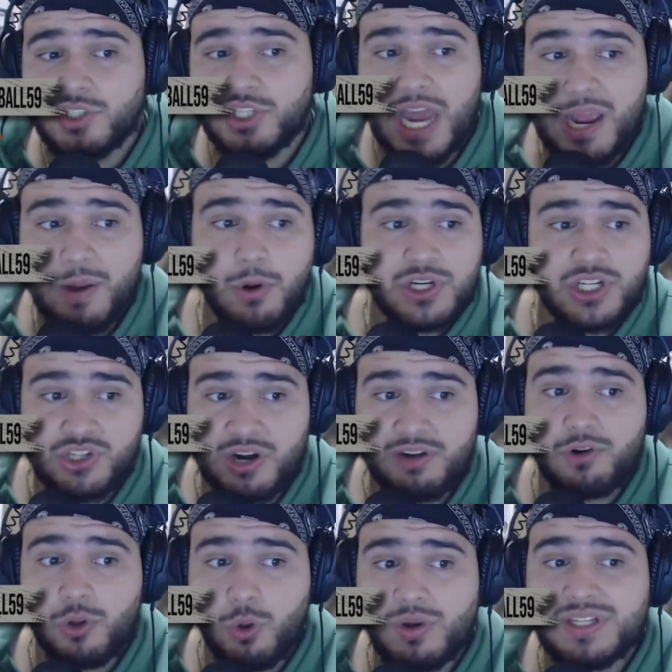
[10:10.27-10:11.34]
Jaguars and
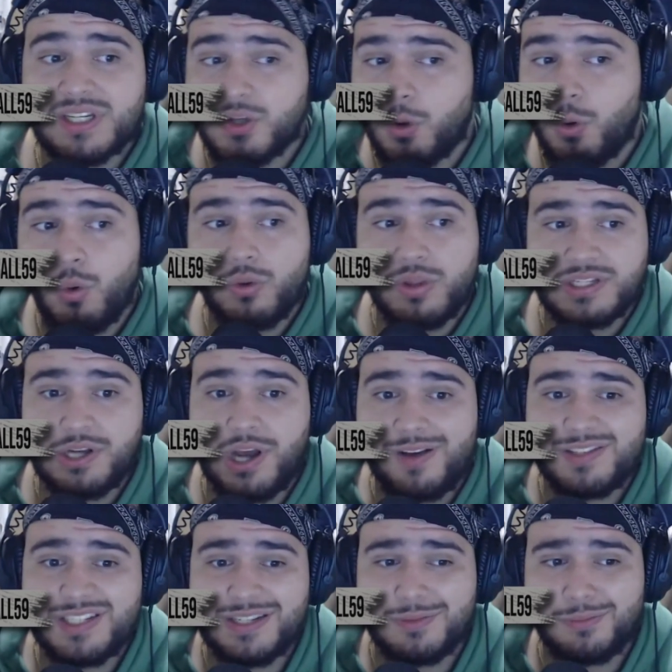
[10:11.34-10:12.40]
Trevor Lawrence as a whole this
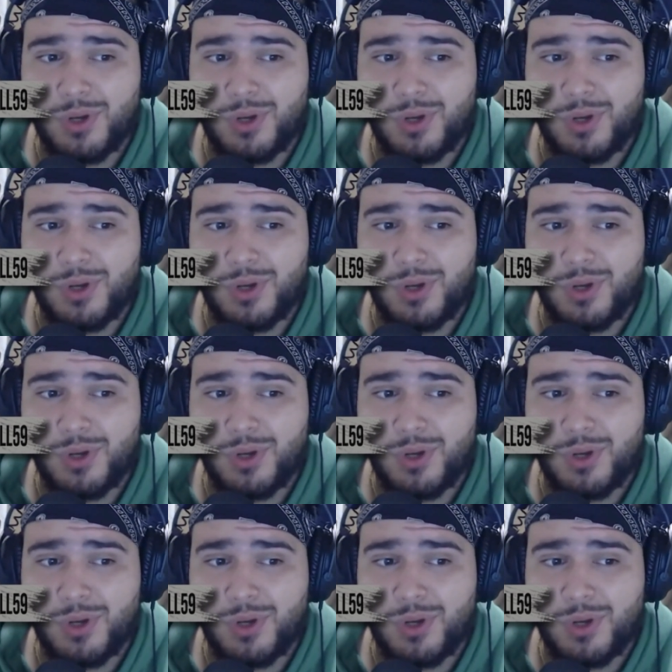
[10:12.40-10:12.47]
offseason,